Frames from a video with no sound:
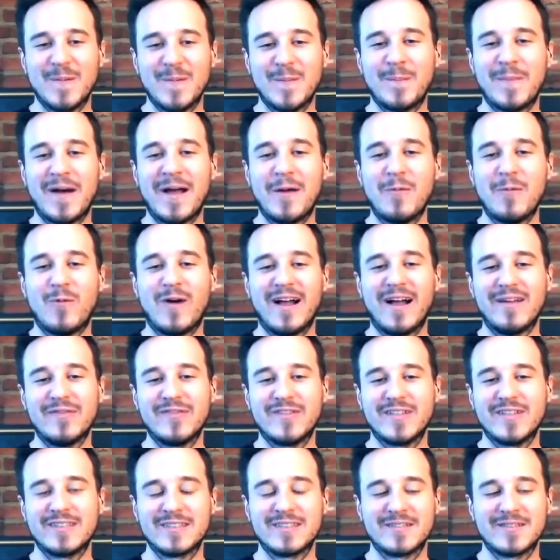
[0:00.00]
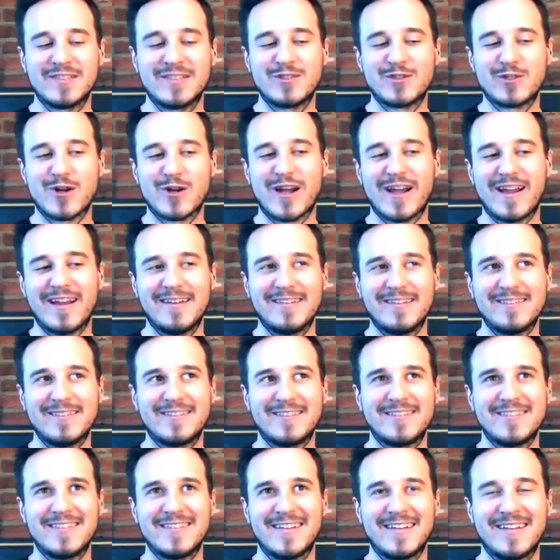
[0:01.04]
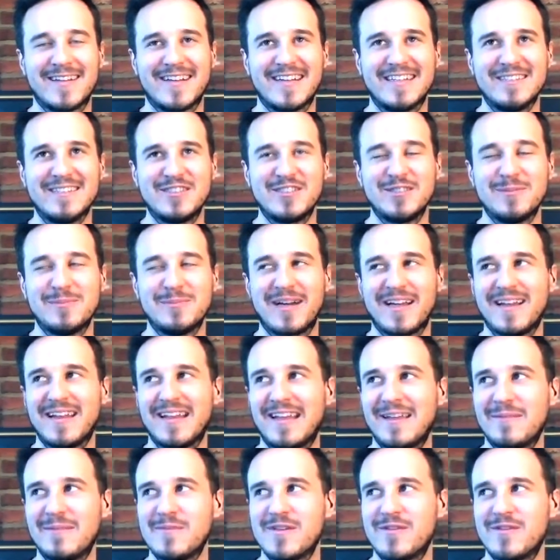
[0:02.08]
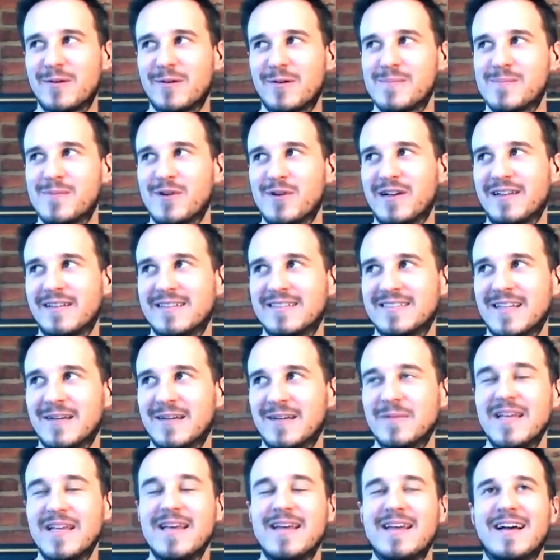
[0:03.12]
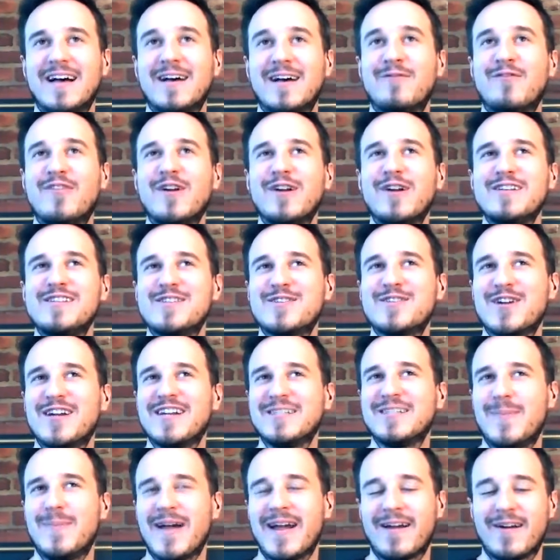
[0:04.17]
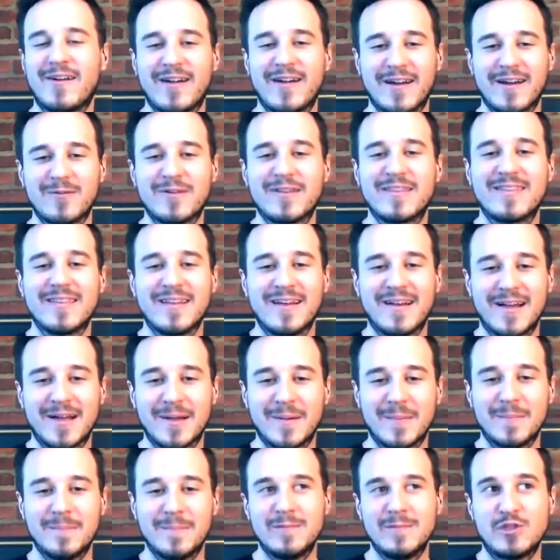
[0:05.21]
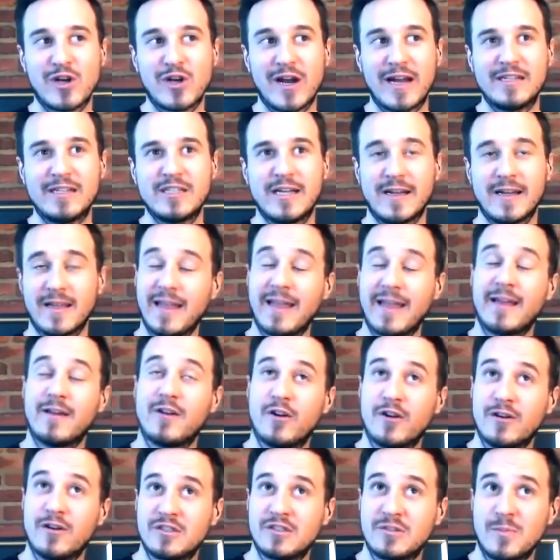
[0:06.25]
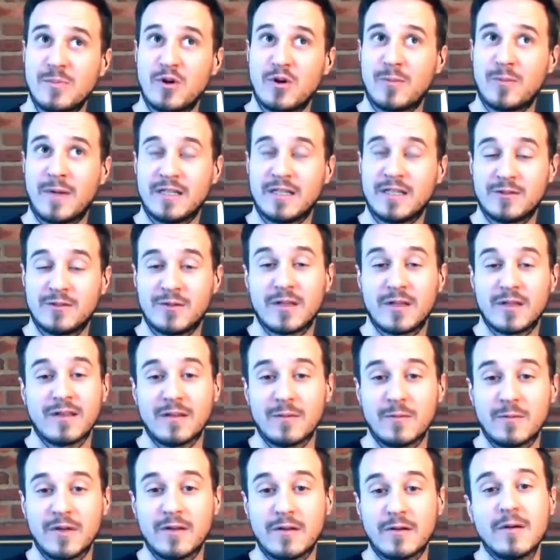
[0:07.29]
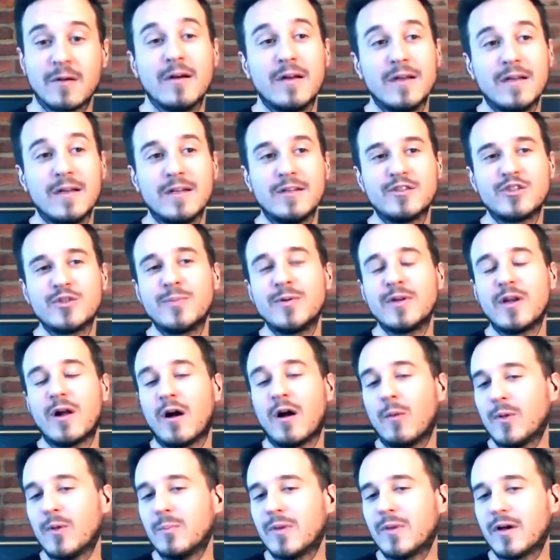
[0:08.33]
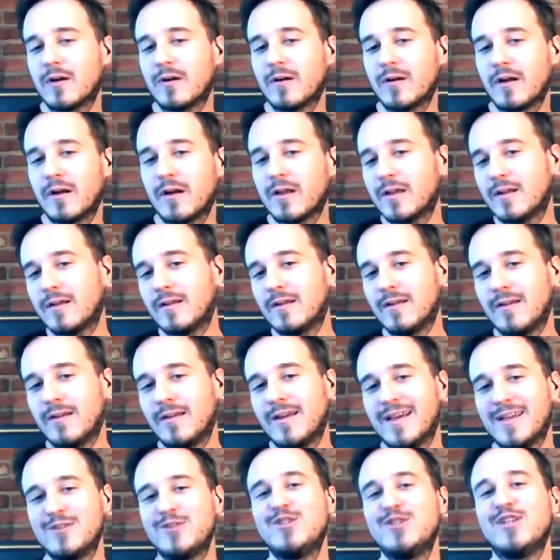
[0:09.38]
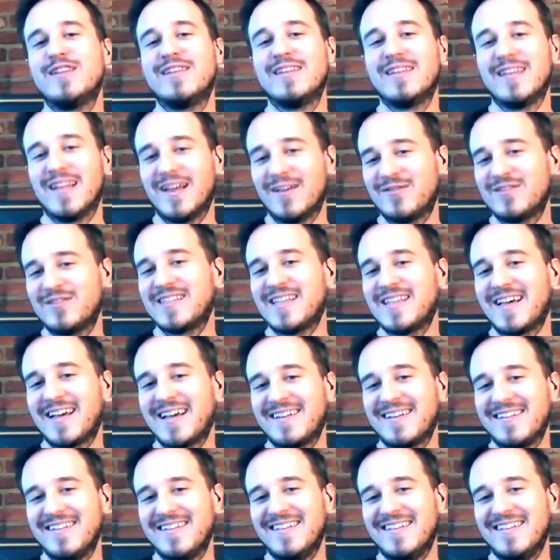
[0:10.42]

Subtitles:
My wife does a strange, she might hate me for bringing this up, a very strange pairing with dry jack and our smoked mozzarella that we do. She'll put almond butter on it, and she loves that.